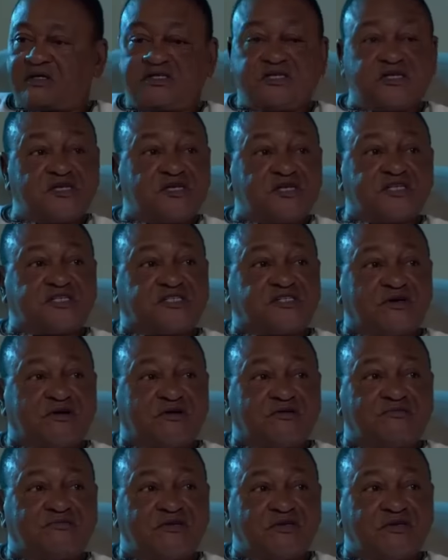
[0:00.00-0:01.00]
The
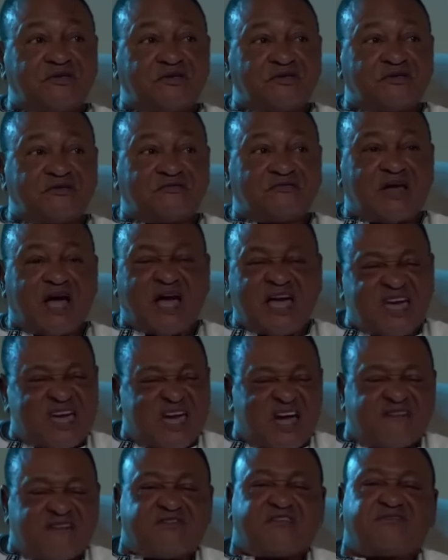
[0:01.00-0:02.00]
realtor. I
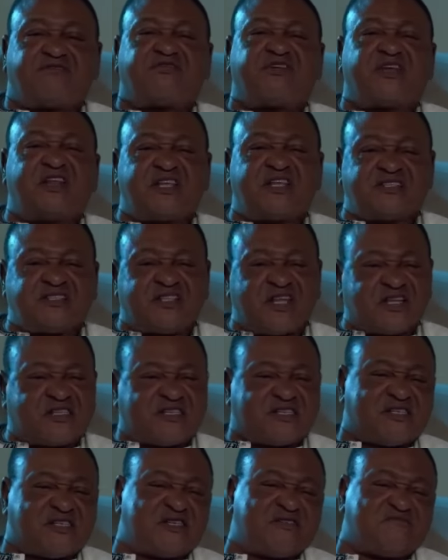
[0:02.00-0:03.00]
have a feeling
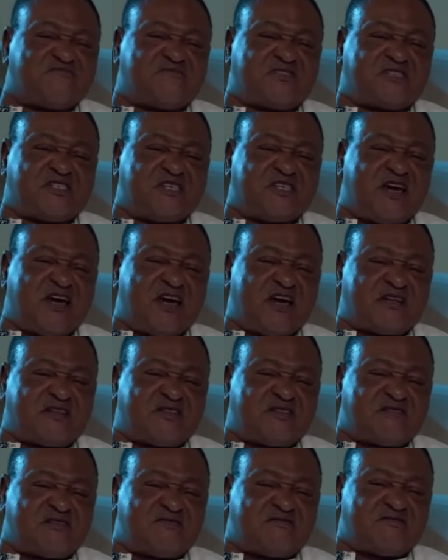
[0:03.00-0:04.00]
that she had
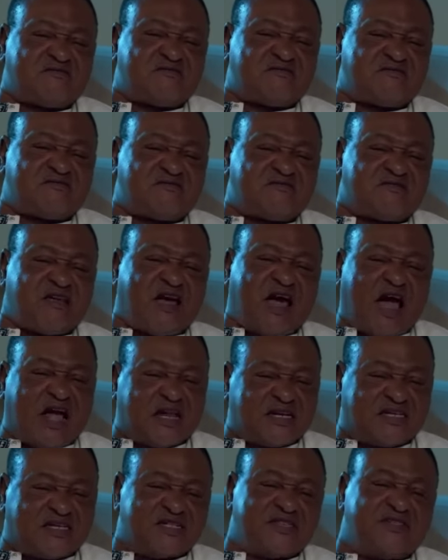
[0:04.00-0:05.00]
a
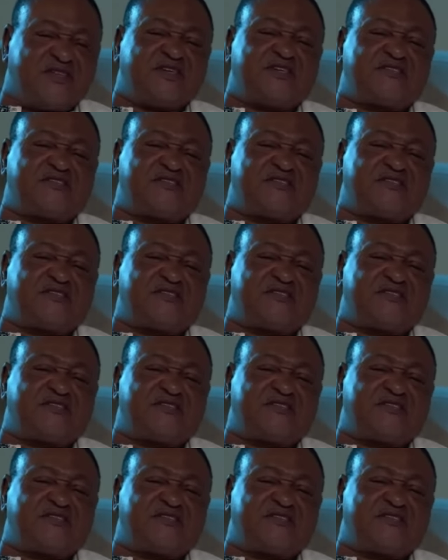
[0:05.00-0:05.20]
hand in